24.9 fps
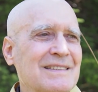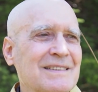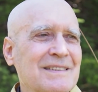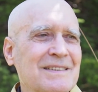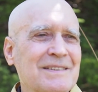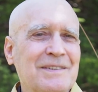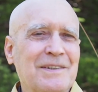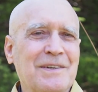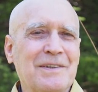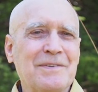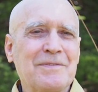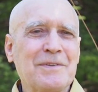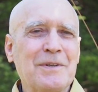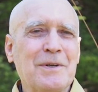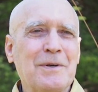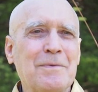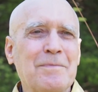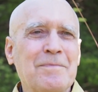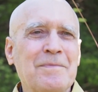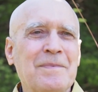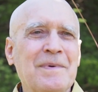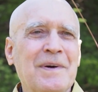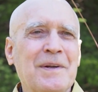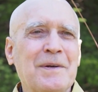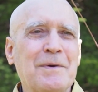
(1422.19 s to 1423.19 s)
Or if you're
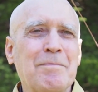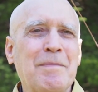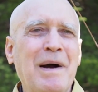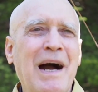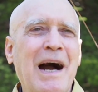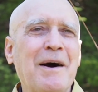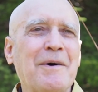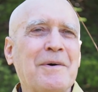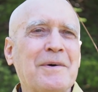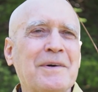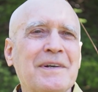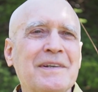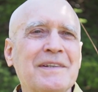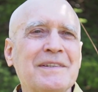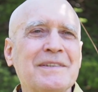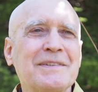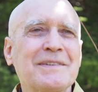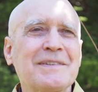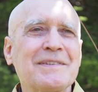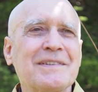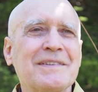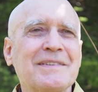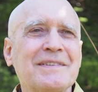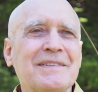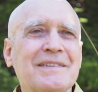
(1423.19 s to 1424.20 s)
a better bower
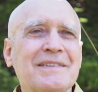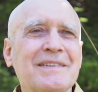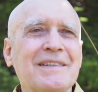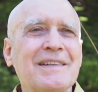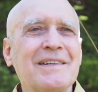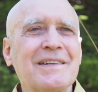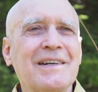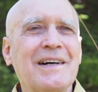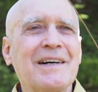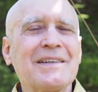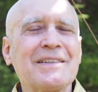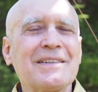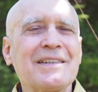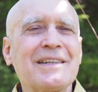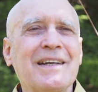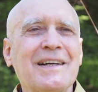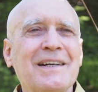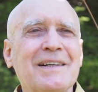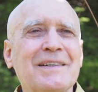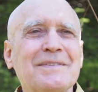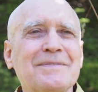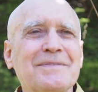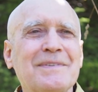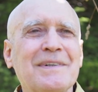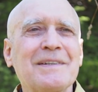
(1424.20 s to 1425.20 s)
and okay,
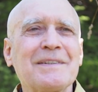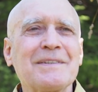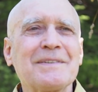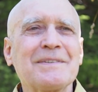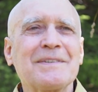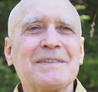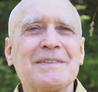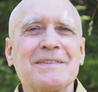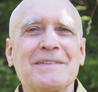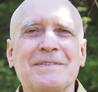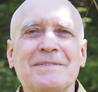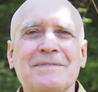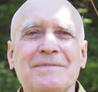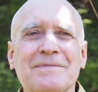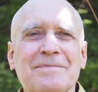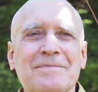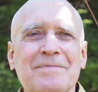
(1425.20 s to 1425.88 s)
I'll follow you.